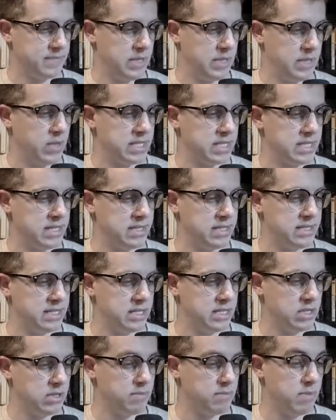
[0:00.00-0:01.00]
It wasn't
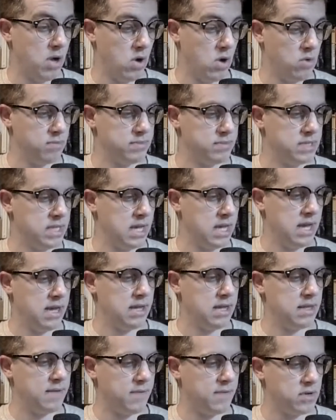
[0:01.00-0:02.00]
until Poems,
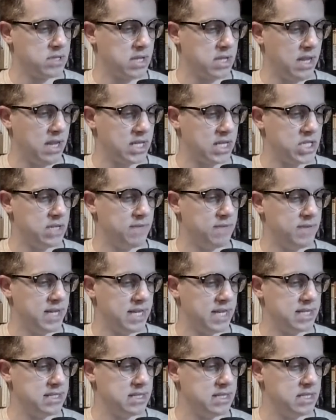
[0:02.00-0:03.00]
the first collection of
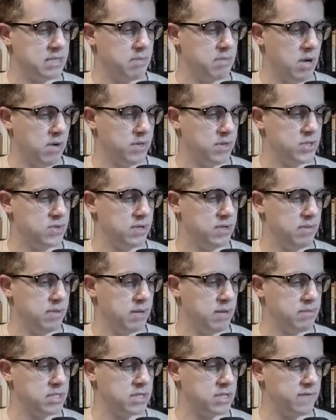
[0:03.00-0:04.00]
Dickinson's poetry
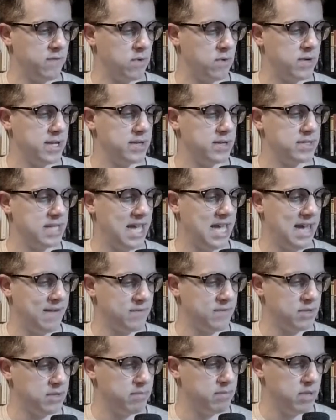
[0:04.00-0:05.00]
published 4 years
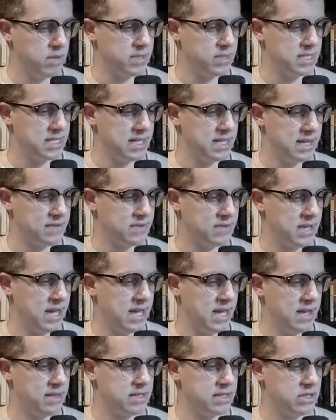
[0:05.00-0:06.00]
after the poet's death,
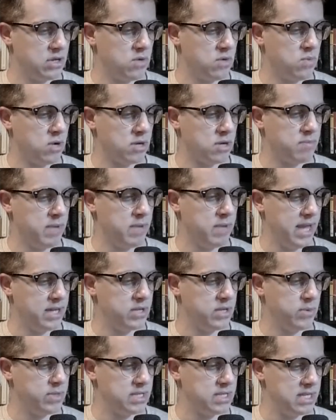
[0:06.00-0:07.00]
that her work began
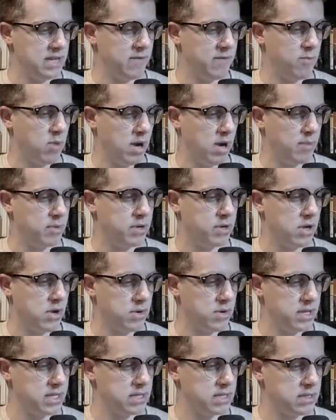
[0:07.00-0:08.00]
to receive proper
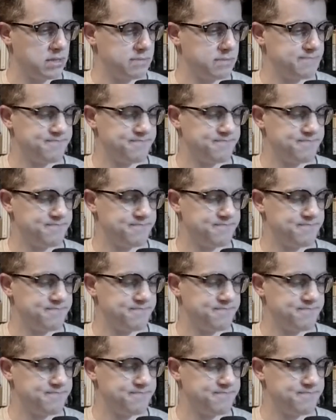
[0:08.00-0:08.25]
notice.